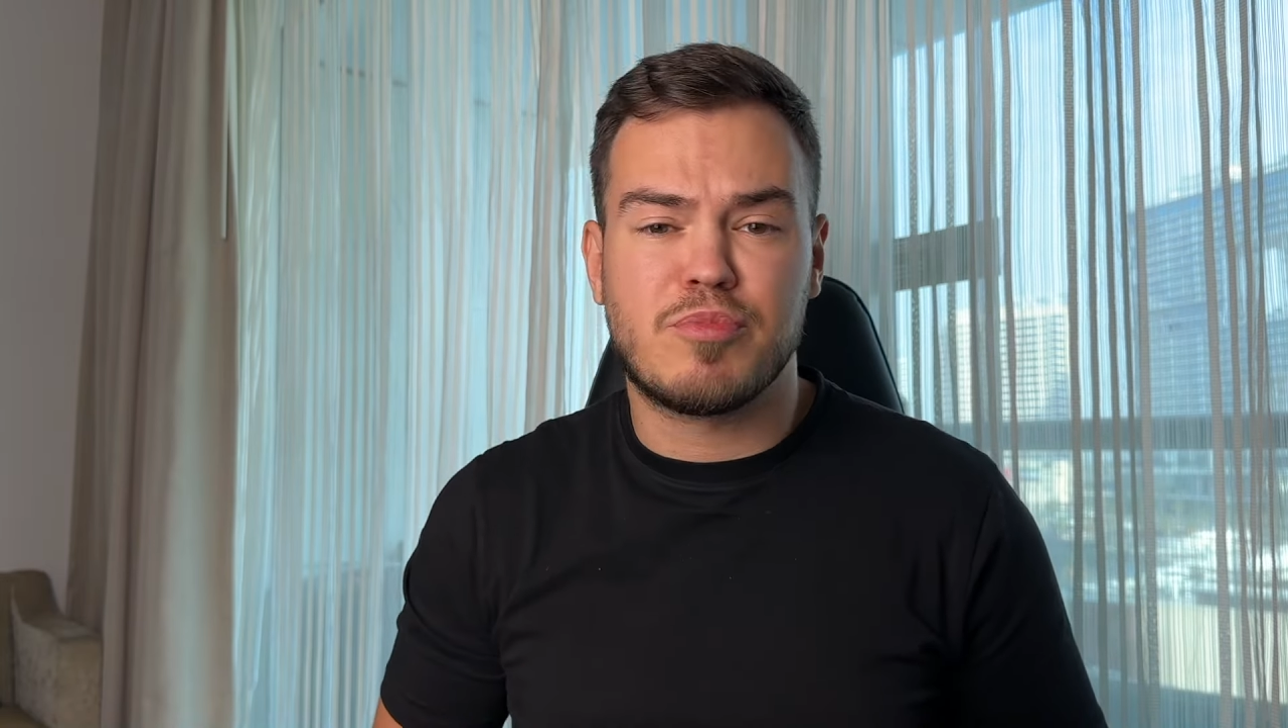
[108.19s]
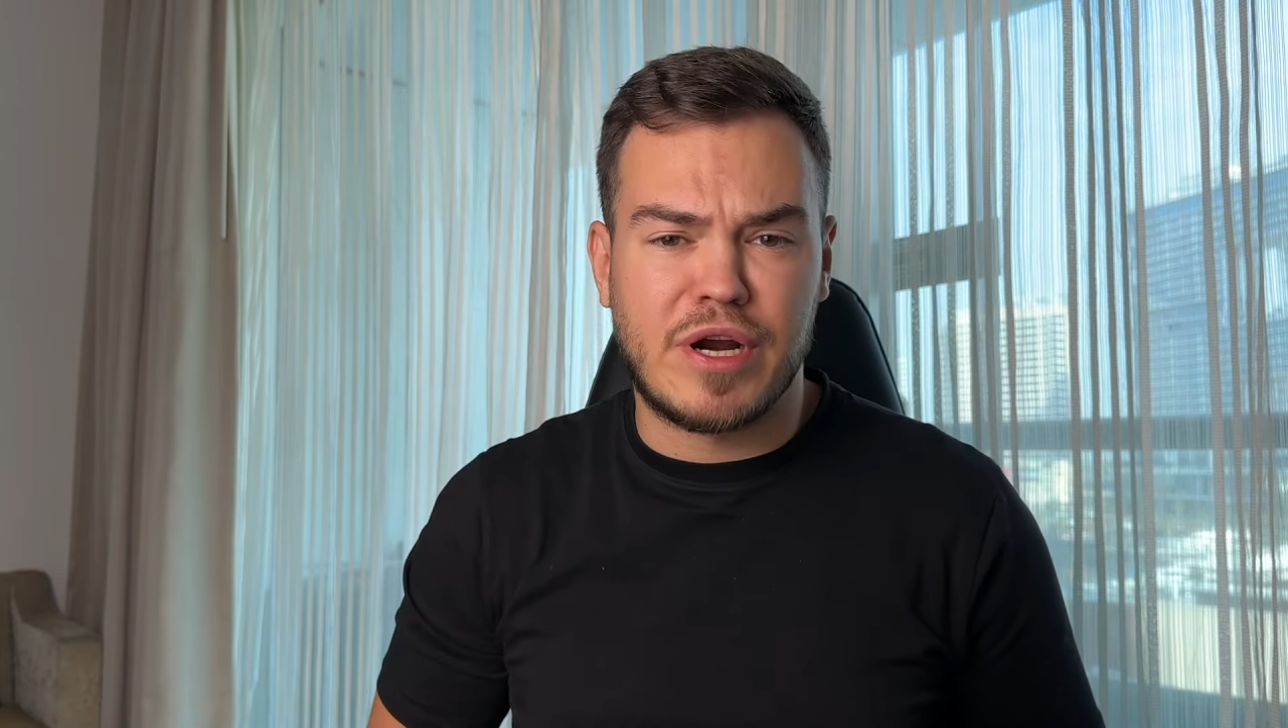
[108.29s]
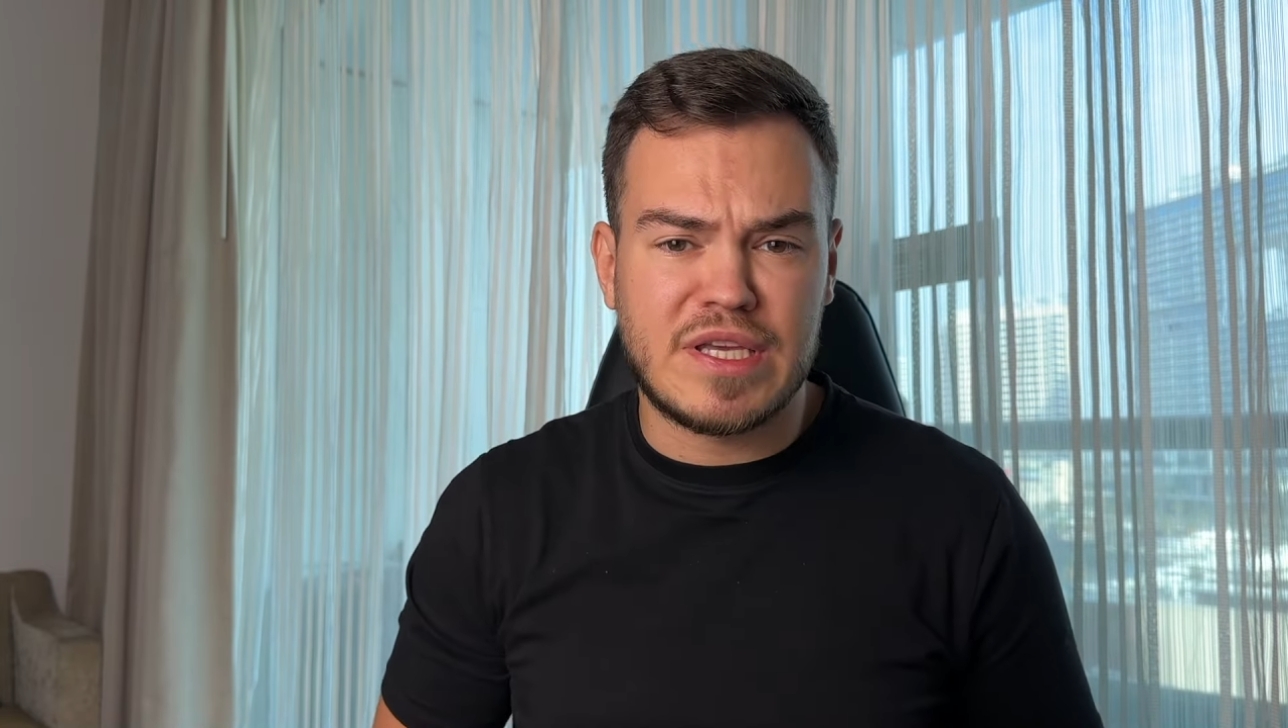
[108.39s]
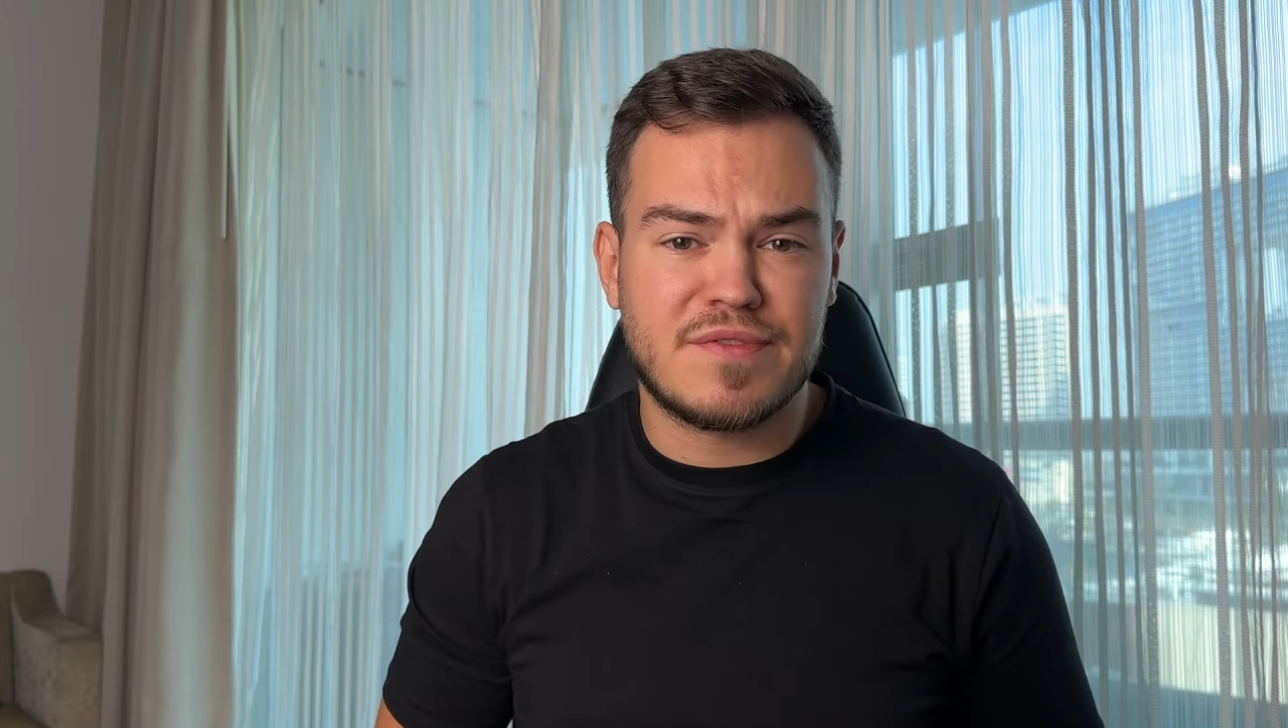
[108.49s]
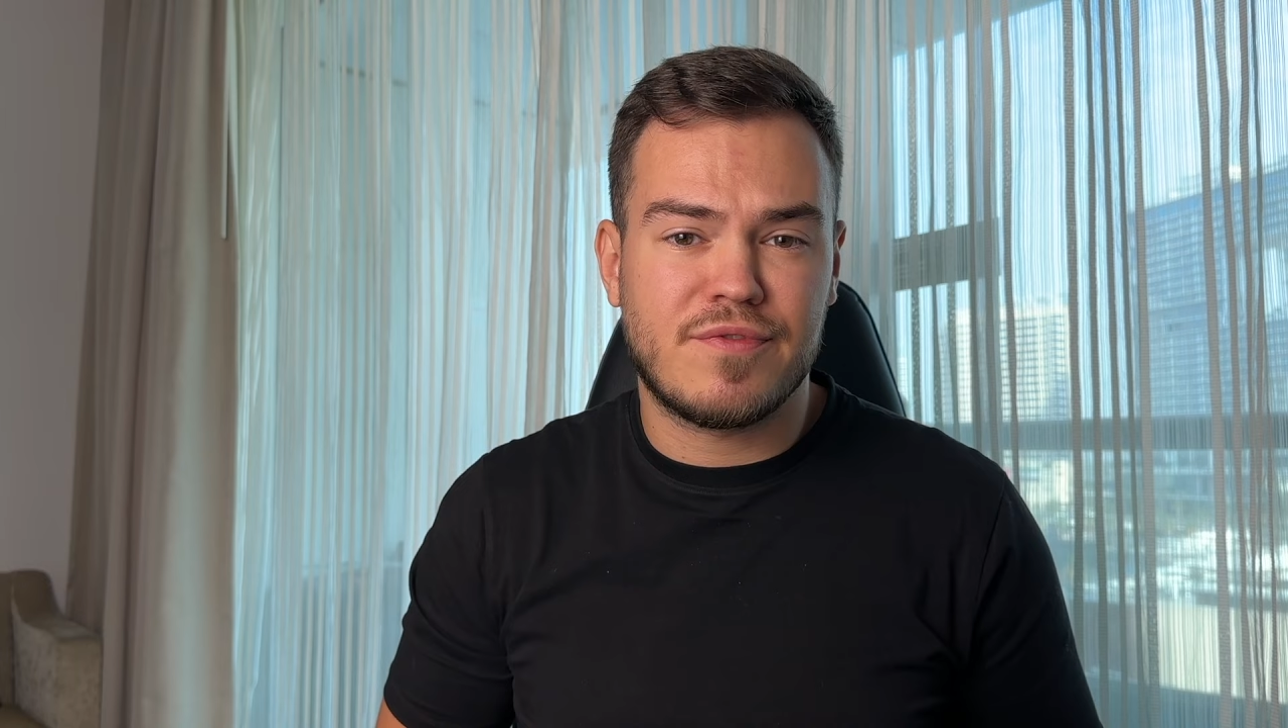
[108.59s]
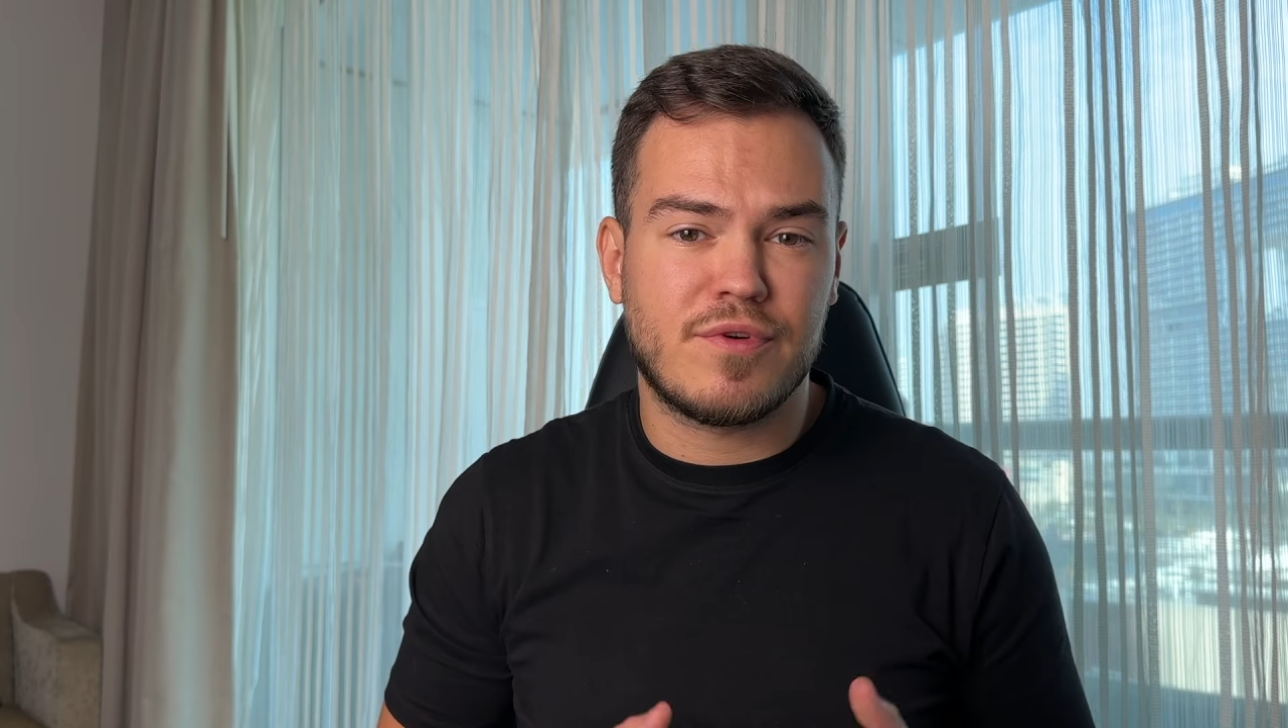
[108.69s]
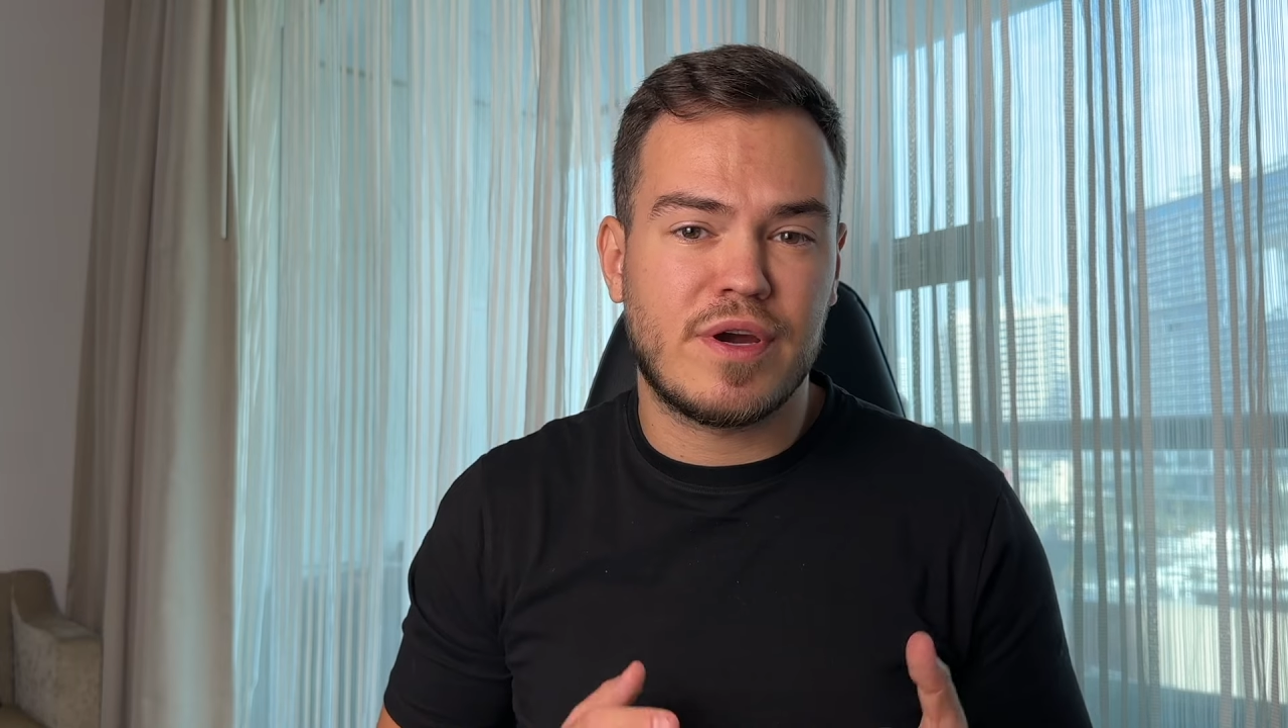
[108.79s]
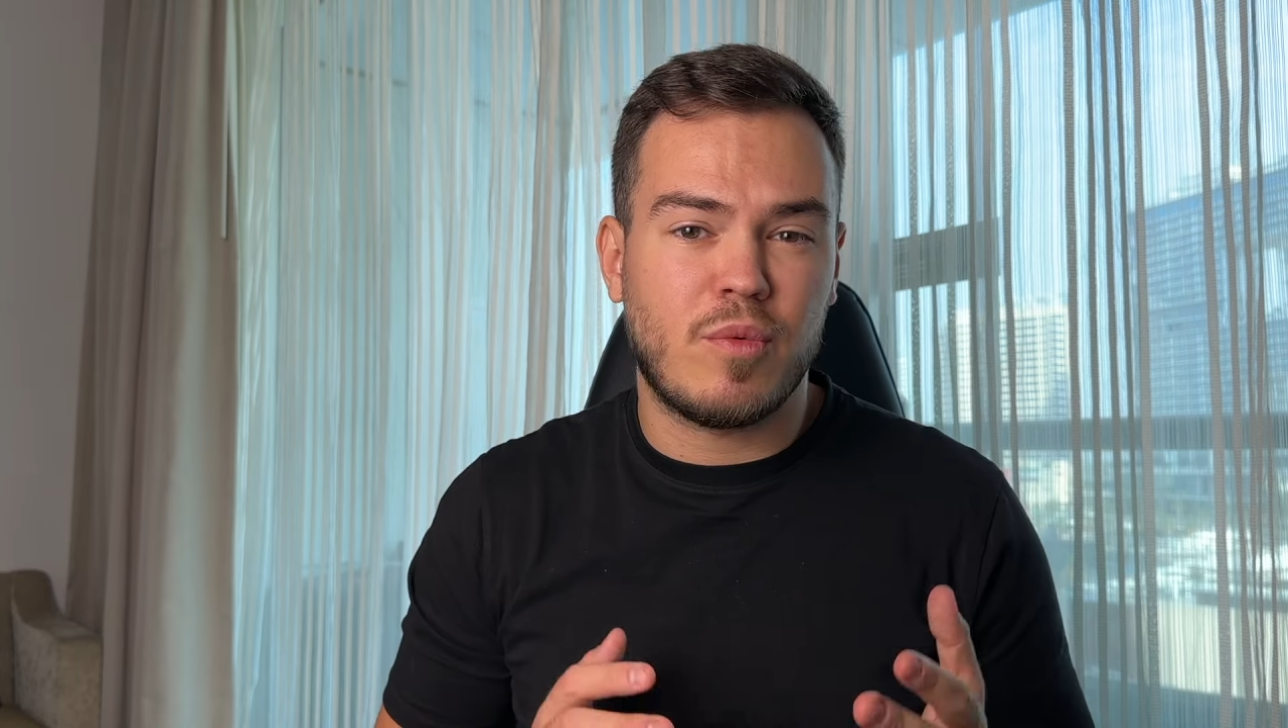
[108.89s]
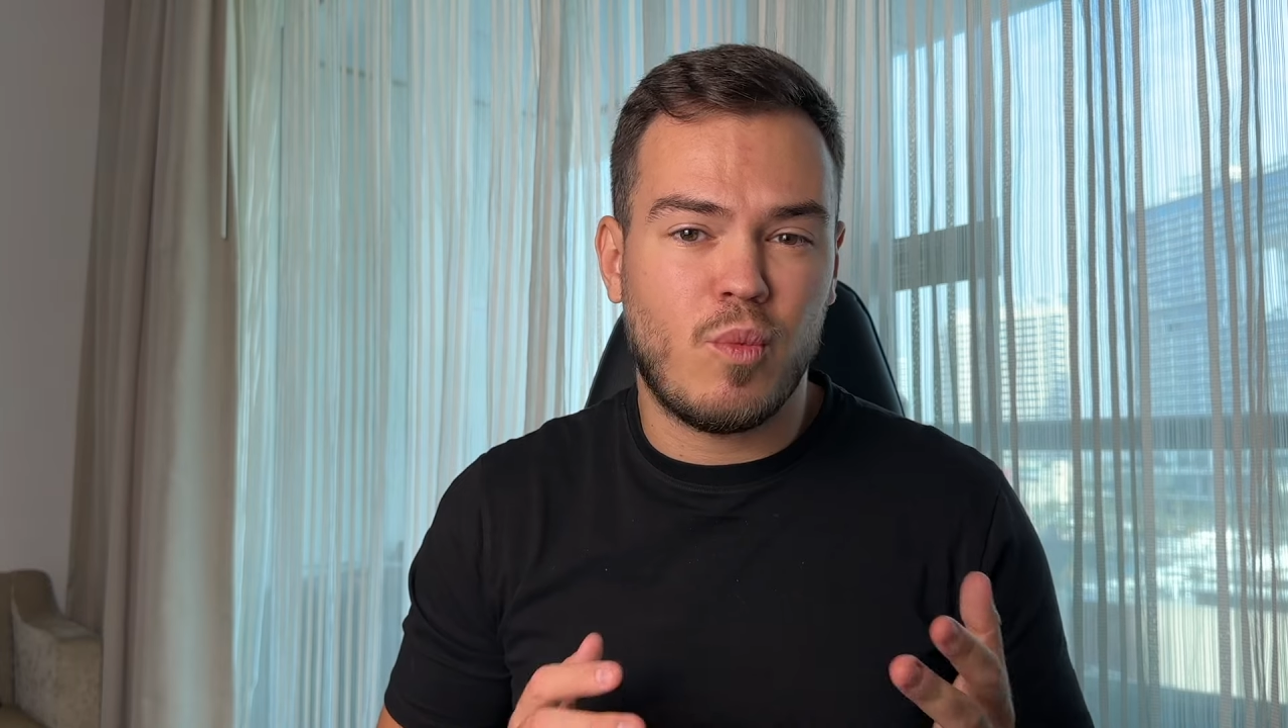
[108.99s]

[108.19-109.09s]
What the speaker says: price for a